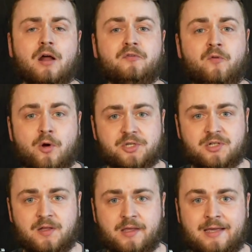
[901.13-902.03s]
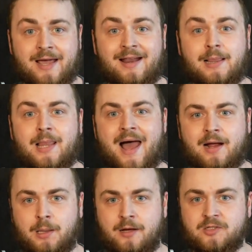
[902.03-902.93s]
Unfortunately, he had a
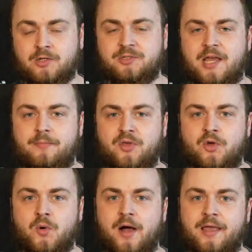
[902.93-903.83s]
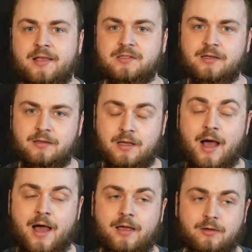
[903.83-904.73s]
lackluster debut against a
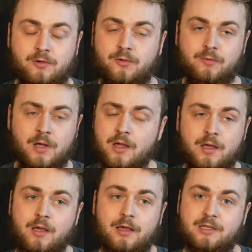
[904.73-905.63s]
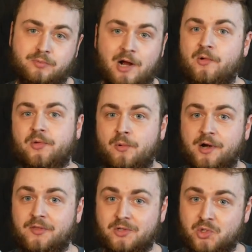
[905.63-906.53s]
guy who is probably
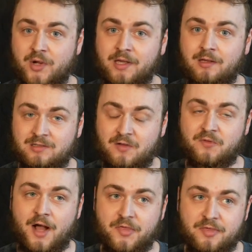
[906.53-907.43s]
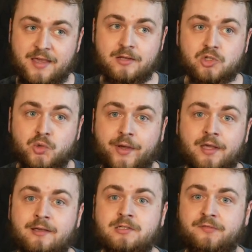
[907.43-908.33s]
one of the trickiest, if not the
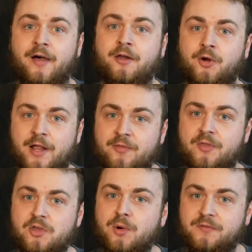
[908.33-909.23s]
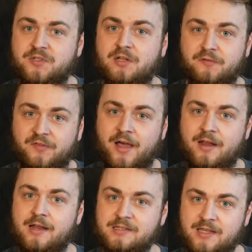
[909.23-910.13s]
trickiest fighter in the UFC to
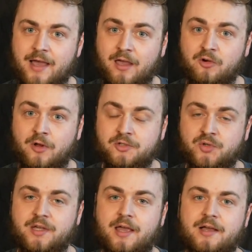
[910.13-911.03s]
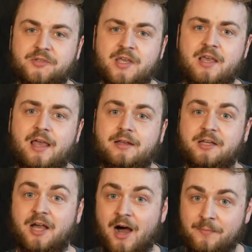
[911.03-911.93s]
fight, in Zaire Rodriguez. And to
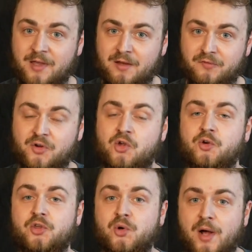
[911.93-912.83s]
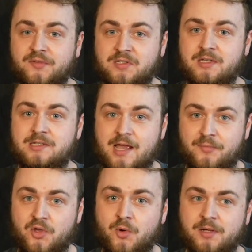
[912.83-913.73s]
come in for your UFC
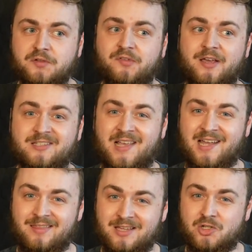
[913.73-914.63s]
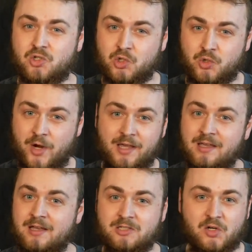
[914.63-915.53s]
debut and to face like the
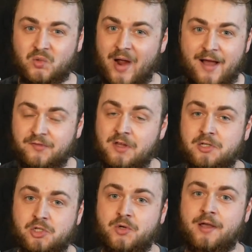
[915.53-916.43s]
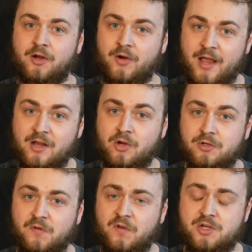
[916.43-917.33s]
trickiest, craftiest striker in your
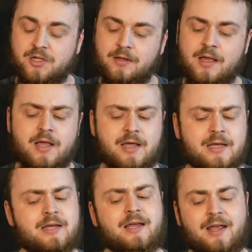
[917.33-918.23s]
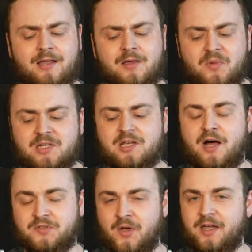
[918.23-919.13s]
division, it can be
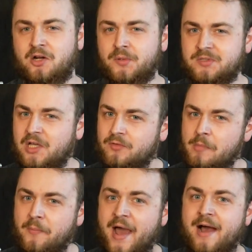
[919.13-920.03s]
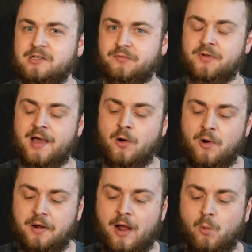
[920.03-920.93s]
tough. So I can almost give him a pass for that
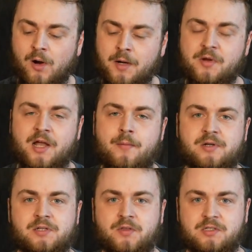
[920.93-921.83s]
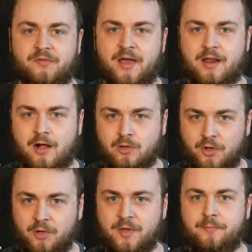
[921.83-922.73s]
one. I want him to come into this fight a
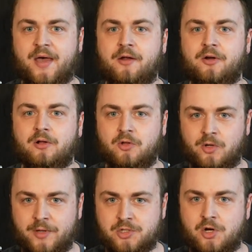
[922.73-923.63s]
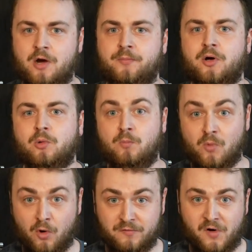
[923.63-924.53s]
little bit better, a little bit sharper,
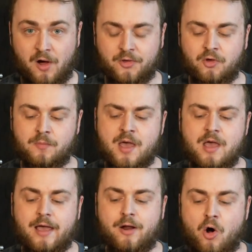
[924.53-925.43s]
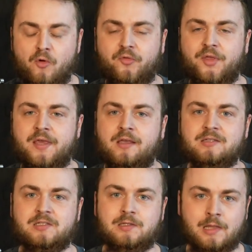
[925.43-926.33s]
more volume, and hopefully he
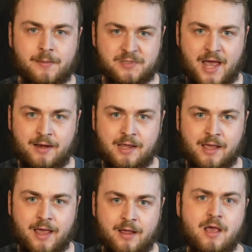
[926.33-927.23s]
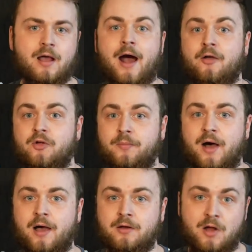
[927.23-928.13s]
can sleep Dan Ige either
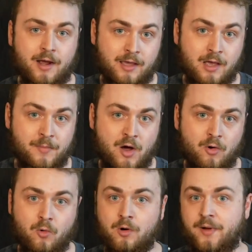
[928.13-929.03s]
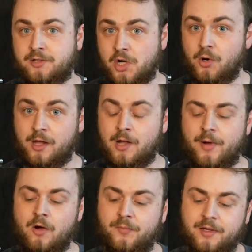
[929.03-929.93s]
by knocking him out or by choking him
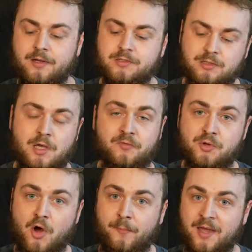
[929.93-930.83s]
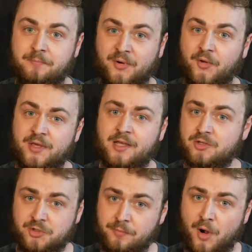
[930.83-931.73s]
out, because if you know Pitbull, he
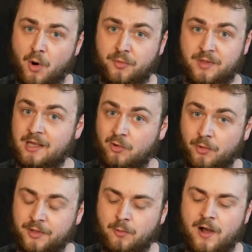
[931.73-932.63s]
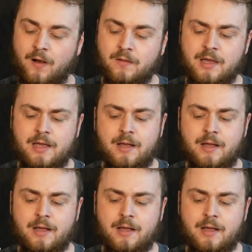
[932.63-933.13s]
can do both equally well.